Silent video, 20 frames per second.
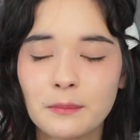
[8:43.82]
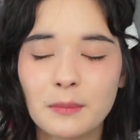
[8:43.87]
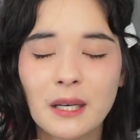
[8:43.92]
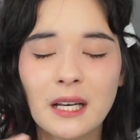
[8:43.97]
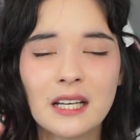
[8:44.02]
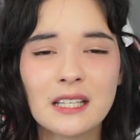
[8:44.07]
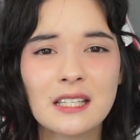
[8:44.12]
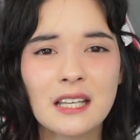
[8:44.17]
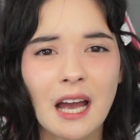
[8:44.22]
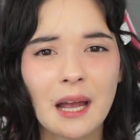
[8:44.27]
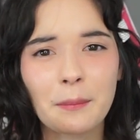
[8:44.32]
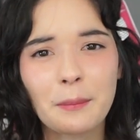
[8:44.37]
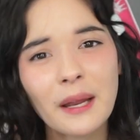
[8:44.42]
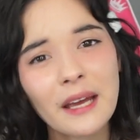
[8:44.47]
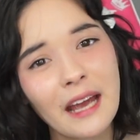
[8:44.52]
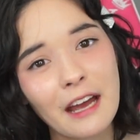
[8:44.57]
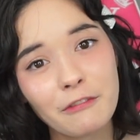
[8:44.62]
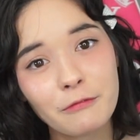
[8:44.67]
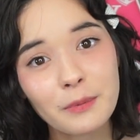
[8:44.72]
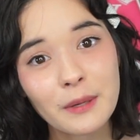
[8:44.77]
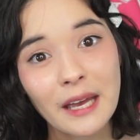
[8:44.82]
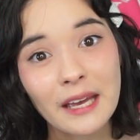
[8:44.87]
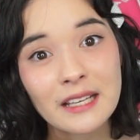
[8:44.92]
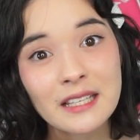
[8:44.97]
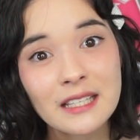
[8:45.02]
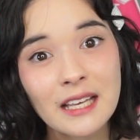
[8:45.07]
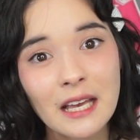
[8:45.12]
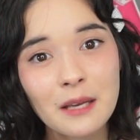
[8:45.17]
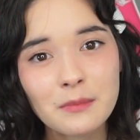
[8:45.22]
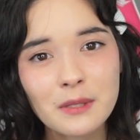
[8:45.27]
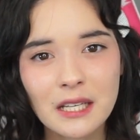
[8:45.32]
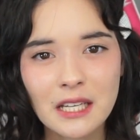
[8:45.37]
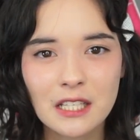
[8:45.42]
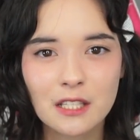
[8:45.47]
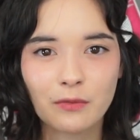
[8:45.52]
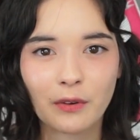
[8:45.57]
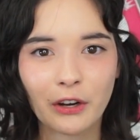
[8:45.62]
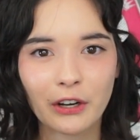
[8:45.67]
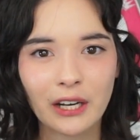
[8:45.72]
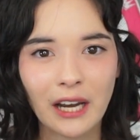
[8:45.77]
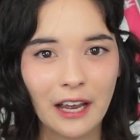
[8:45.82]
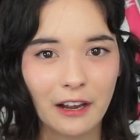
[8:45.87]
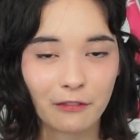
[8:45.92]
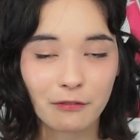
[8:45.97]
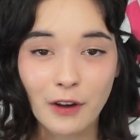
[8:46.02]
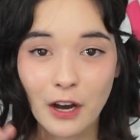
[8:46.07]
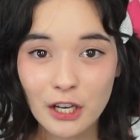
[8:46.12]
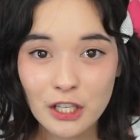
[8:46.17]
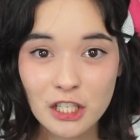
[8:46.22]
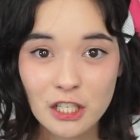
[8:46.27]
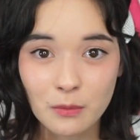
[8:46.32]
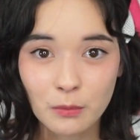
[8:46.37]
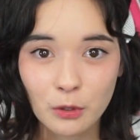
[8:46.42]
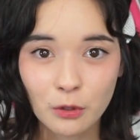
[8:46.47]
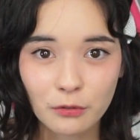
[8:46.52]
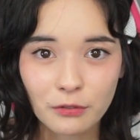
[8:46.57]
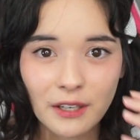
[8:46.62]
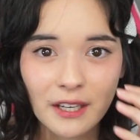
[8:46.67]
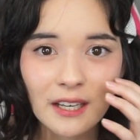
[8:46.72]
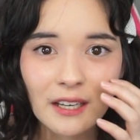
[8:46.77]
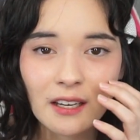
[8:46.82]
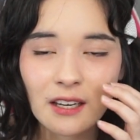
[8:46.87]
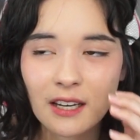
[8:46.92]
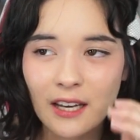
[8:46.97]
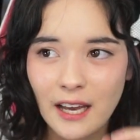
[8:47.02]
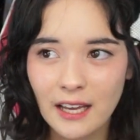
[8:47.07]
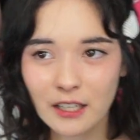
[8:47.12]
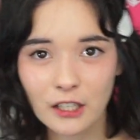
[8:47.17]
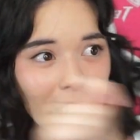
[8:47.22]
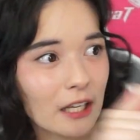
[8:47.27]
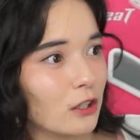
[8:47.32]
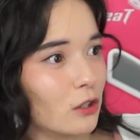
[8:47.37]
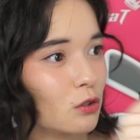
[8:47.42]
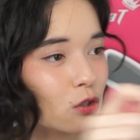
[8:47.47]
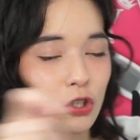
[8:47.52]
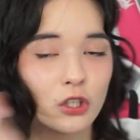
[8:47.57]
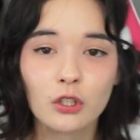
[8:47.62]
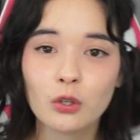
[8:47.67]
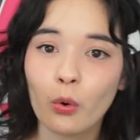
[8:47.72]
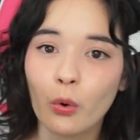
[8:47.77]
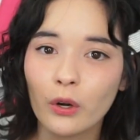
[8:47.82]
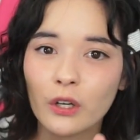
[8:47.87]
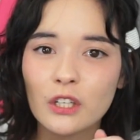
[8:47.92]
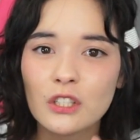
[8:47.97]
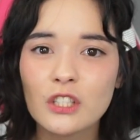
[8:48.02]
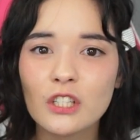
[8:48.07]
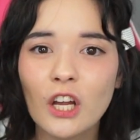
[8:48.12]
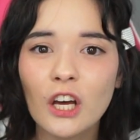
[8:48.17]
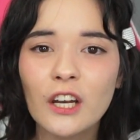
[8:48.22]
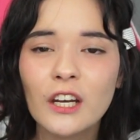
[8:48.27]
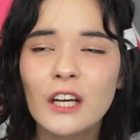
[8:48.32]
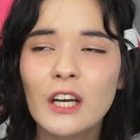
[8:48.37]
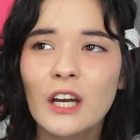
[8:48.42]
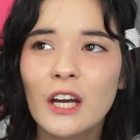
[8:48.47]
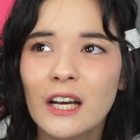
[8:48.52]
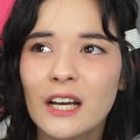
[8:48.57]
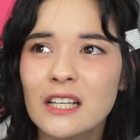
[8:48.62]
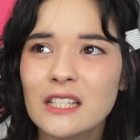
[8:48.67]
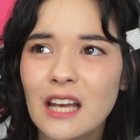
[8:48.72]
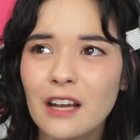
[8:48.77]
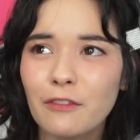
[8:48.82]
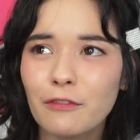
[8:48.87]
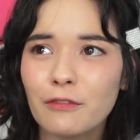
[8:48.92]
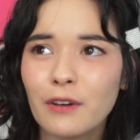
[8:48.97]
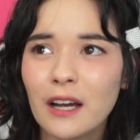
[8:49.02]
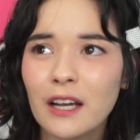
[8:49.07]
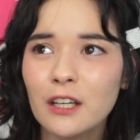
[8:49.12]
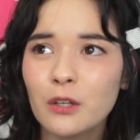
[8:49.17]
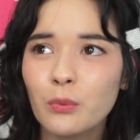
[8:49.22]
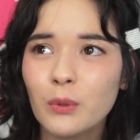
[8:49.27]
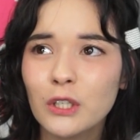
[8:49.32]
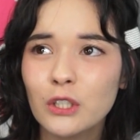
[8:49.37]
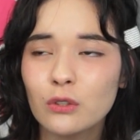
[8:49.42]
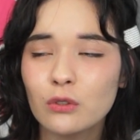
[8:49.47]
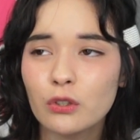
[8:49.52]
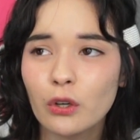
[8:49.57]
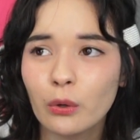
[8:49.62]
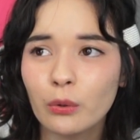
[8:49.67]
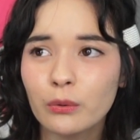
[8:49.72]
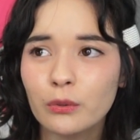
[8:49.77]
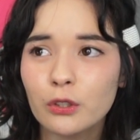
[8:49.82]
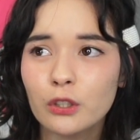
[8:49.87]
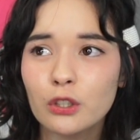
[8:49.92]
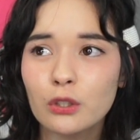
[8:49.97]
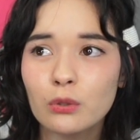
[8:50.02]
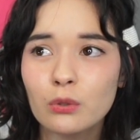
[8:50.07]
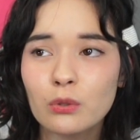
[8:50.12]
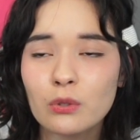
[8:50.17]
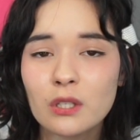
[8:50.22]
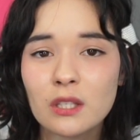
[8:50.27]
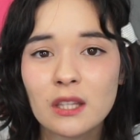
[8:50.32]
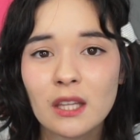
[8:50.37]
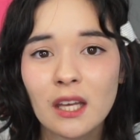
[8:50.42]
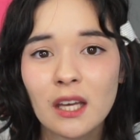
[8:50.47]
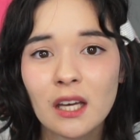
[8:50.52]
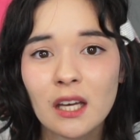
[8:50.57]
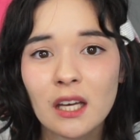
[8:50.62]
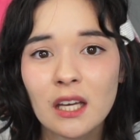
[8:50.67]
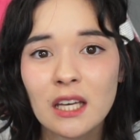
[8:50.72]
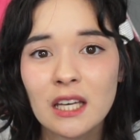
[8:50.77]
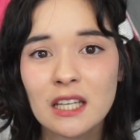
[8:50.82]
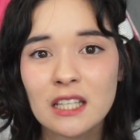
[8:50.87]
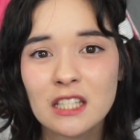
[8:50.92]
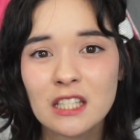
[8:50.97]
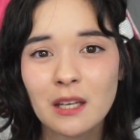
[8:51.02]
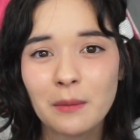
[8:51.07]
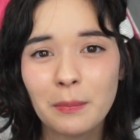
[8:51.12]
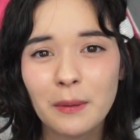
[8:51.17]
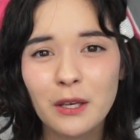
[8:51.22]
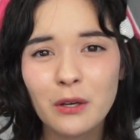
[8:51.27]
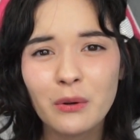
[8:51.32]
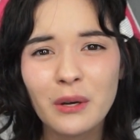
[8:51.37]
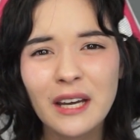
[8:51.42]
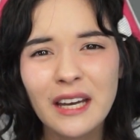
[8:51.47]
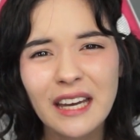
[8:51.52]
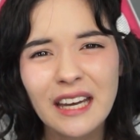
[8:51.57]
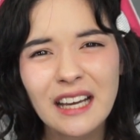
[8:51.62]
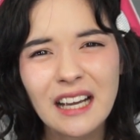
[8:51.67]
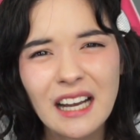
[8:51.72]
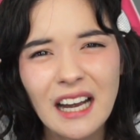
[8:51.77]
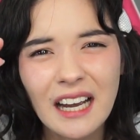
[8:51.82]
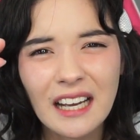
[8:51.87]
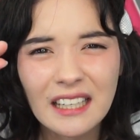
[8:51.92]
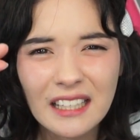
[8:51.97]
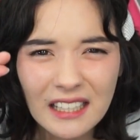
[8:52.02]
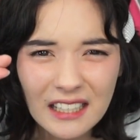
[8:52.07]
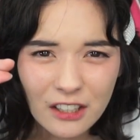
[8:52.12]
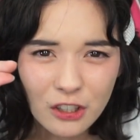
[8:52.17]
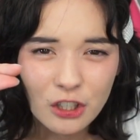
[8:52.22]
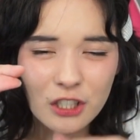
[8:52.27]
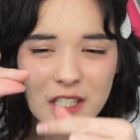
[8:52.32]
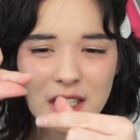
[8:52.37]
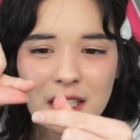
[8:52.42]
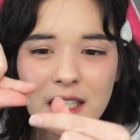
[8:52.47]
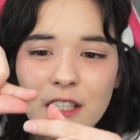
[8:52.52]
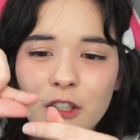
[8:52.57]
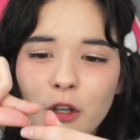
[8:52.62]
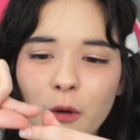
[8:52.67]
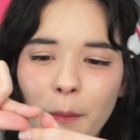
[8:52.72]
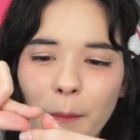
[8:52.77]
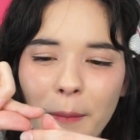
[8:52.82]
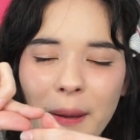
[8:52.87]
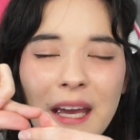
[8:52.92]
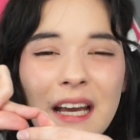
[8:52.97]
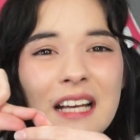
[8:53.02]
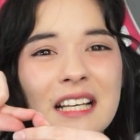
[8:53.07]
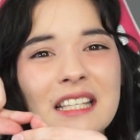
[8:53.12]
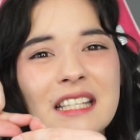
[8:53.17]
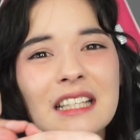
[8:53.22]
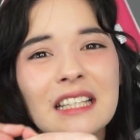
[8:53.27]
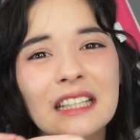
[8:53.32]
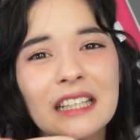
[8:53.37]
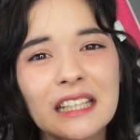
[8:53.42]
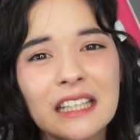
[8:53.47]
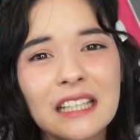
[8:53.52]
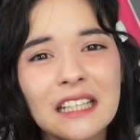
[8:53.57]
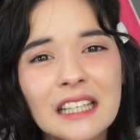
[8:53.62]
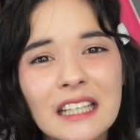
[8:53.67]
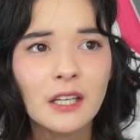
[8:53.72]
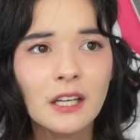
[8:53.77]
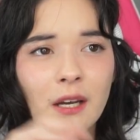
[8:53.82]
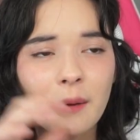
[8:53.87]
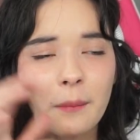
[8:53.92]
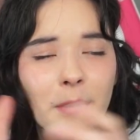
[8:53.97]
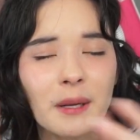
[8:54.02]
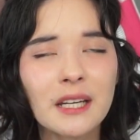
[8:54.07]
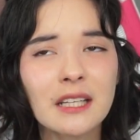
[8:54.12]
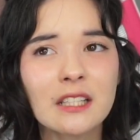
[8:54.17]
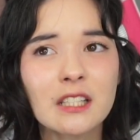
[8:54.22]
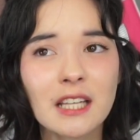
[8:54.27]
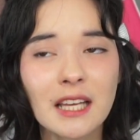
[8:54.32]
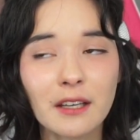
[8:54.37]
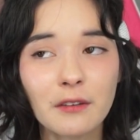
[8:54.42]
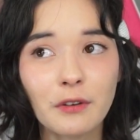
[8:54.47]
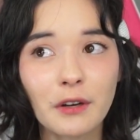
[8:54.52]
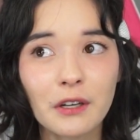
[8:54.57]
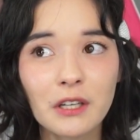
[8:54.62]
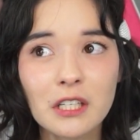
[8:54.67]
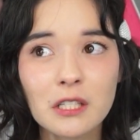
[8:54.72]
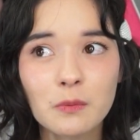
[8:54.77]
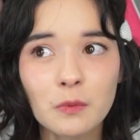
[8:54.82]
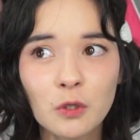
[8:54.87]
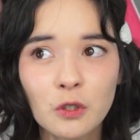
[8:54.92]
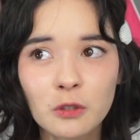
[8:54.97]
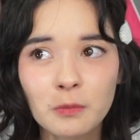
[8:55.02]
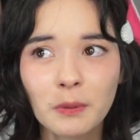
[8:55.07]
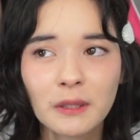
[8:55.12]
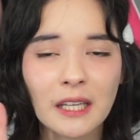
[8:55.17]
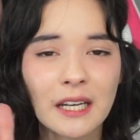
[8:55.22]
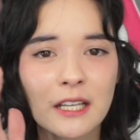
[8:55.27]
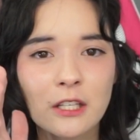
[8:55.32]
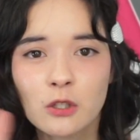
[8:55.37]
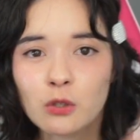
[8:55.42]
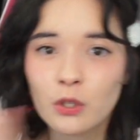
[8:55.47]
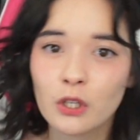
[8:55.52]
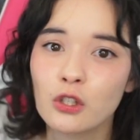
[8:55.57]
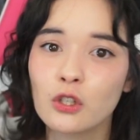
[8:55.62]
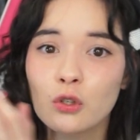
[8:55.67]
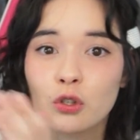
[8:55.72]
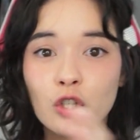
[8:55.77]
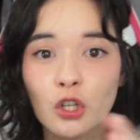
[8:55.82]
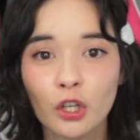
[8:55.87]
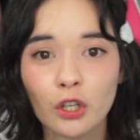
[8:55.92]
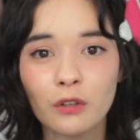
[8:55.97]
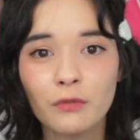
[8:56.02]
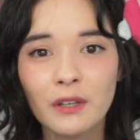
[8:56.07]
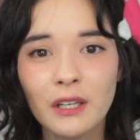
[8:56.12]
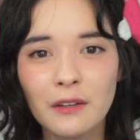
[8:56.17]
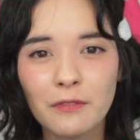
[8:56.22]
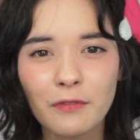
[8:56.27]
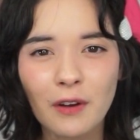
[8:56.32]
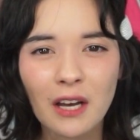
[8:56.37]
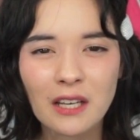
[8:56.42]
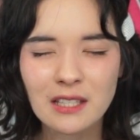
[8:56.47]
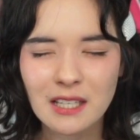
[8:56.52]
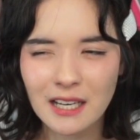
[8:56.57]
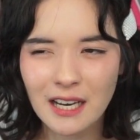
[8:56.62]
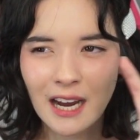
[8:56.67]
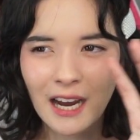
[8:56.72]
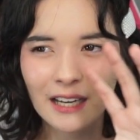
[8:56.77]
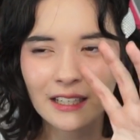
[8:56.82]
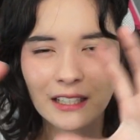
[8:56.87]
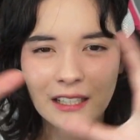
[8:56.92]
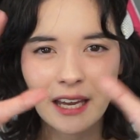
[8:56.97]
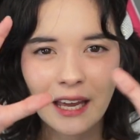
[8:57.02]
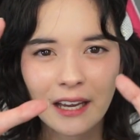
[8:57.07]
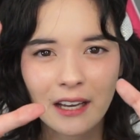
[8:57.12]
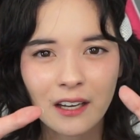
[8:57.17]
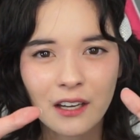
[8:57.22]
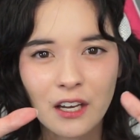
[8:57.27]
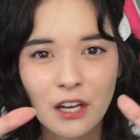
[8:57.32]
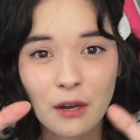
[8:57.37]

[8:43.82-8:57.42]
Because I play FPS games and it's very like fast moving, and like you turn corners a lot. Because I find when you don't use the CPU, it kind of looks a little pixely. But it's like very smooth, but then as soon as you turn really fast, it kind of like